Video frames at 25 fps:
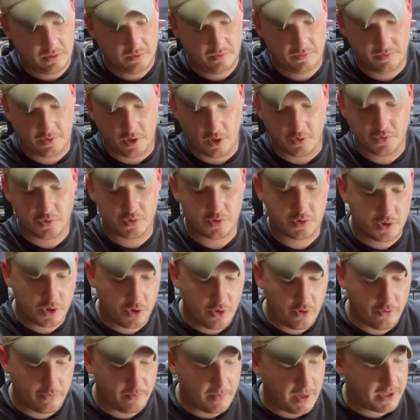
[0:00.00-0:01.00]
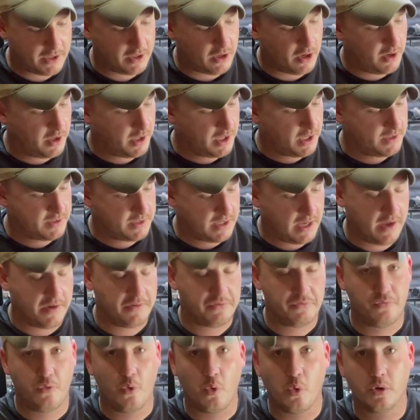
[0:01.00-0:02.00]
Those are 2 of my tourniquets. I have
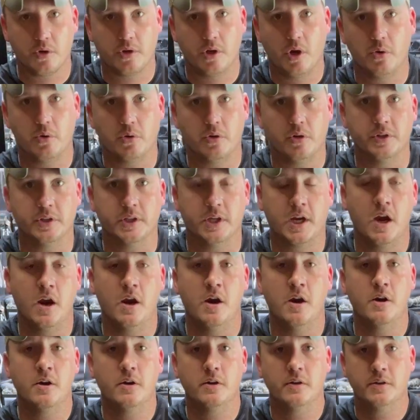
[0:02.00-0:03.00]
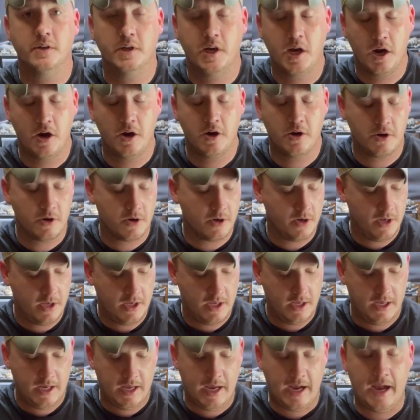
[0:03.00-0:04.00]
4 total on the carrier.
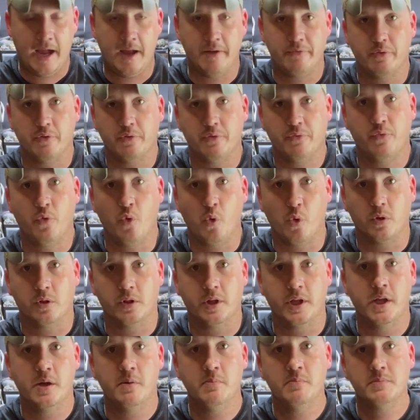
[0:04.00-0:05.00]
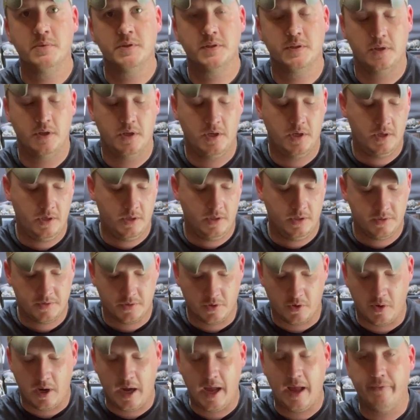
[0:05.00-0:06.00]
I have 4 limbs,
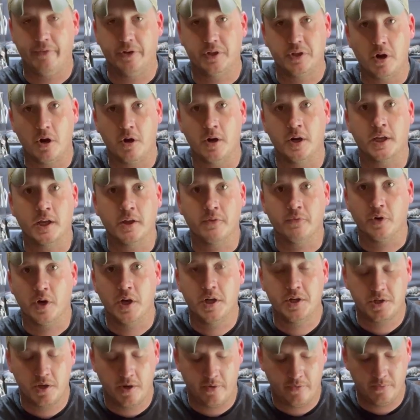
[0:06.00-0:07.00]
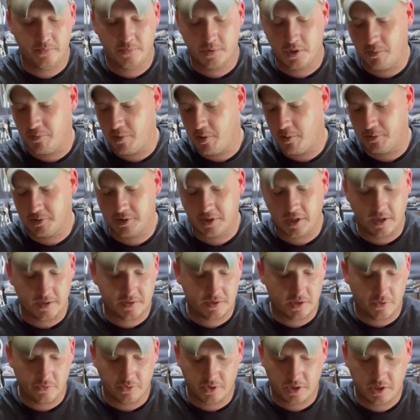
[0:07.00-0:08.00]
so I have a tourniquet for each of them. Some people say it's
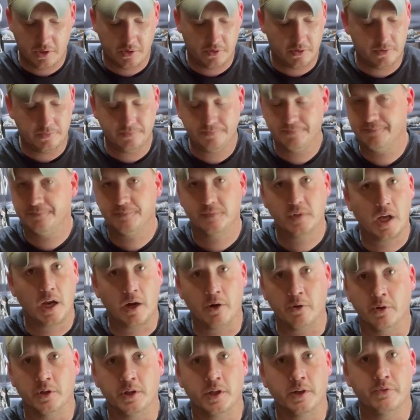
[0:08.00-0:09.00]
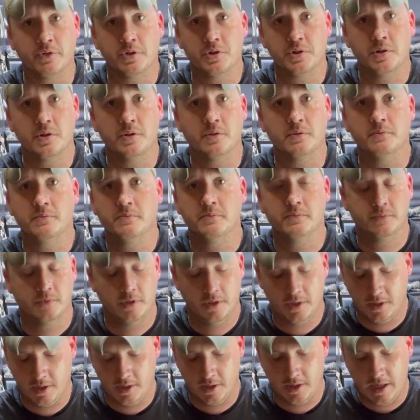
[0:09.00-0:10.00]
overkill. I don't really give a shit.
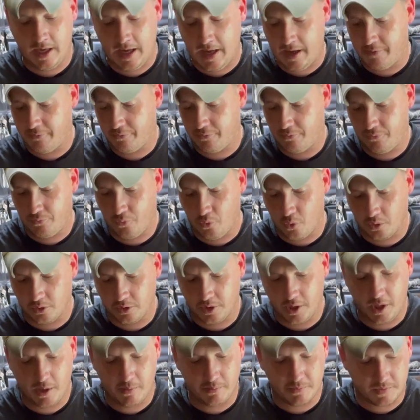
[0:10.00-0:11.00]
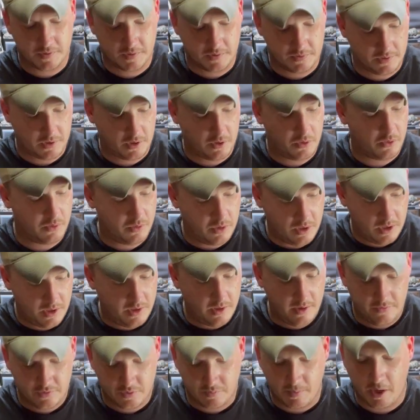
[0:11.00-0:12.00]
I have 4 limbs, so
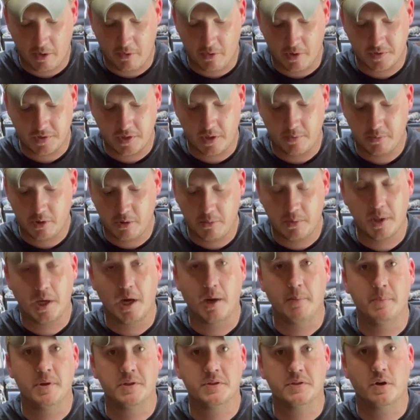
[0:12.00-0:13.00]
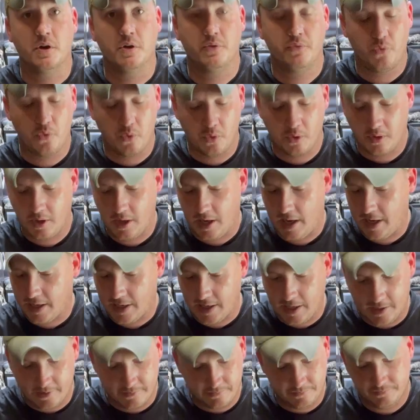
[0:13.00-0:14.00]
if somebody runs up to me and I'm missing all 4, I
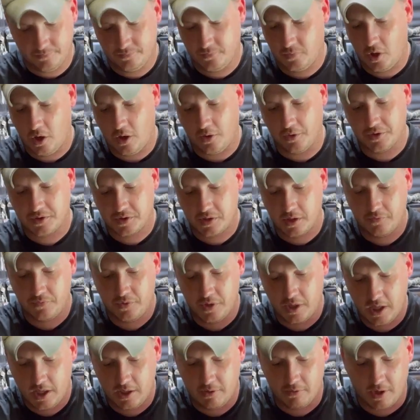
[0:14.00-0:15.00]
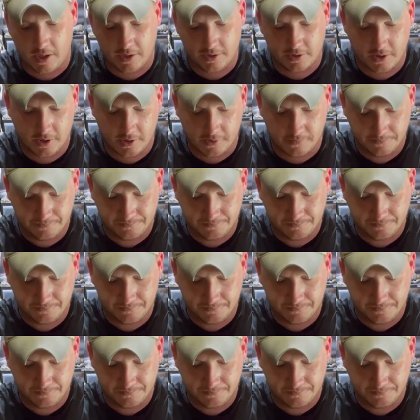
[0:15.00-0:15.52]
got all the stuff you need right there.